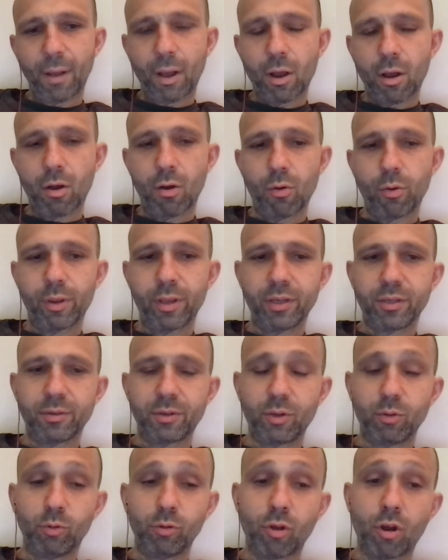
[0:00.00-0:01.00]
Oh,
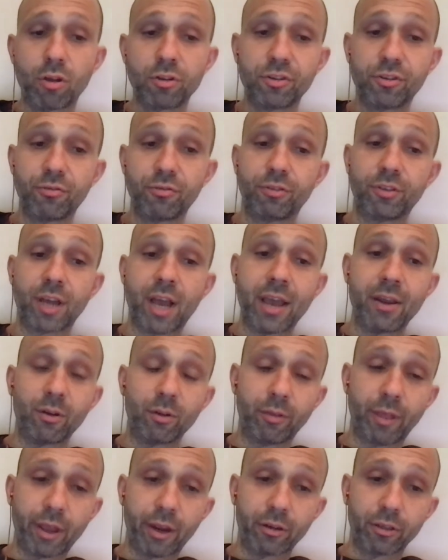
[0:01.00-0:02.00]
he's you lost your
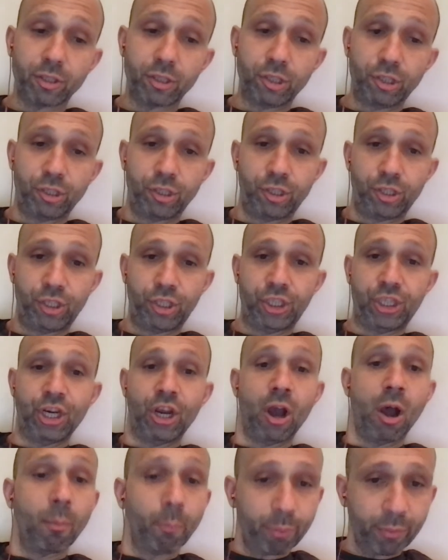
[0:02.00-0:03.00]
title there,
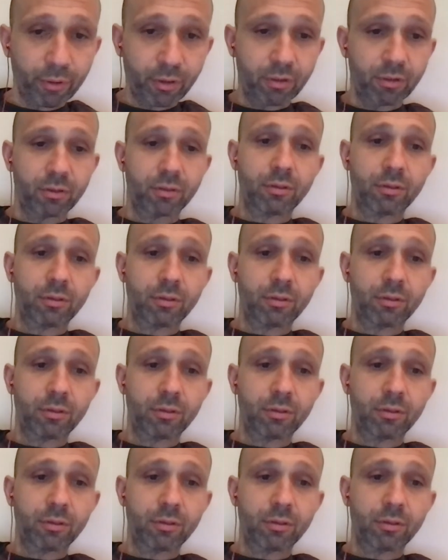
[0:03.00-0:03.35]
chump.